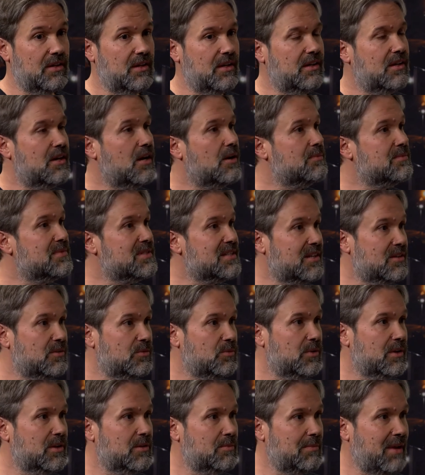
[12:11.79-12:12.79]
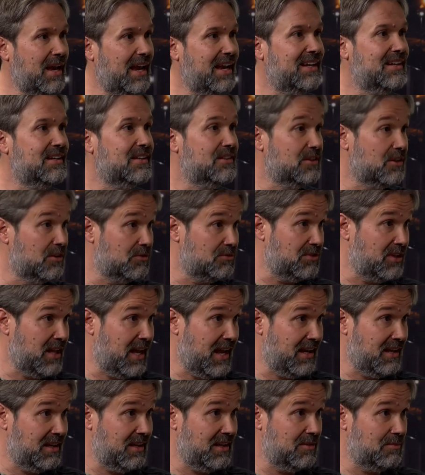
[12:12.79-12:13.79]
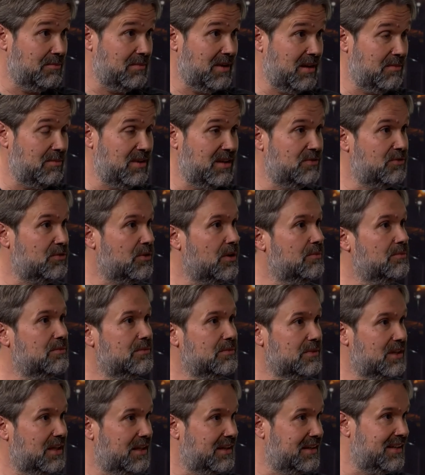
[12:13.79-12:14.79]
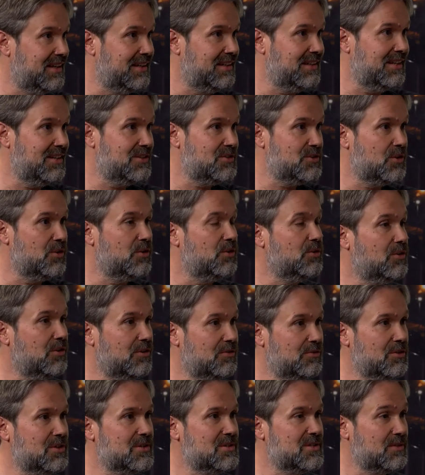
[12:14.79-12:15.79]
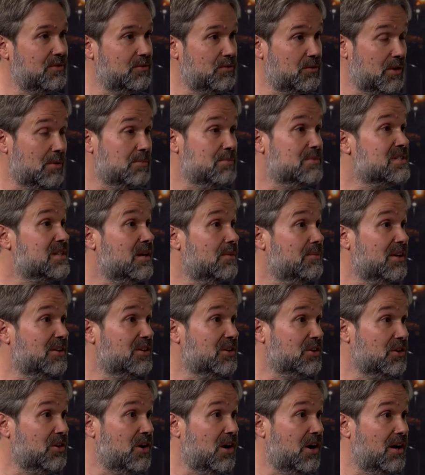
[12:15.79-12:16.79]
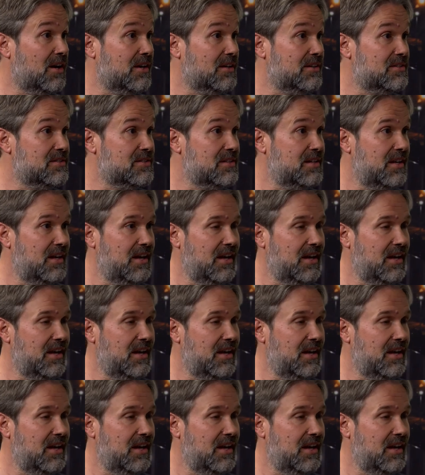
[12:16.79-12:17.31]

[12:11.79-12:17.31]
comes in with pain in their flank, it may be from a kidney stone or from some other cause.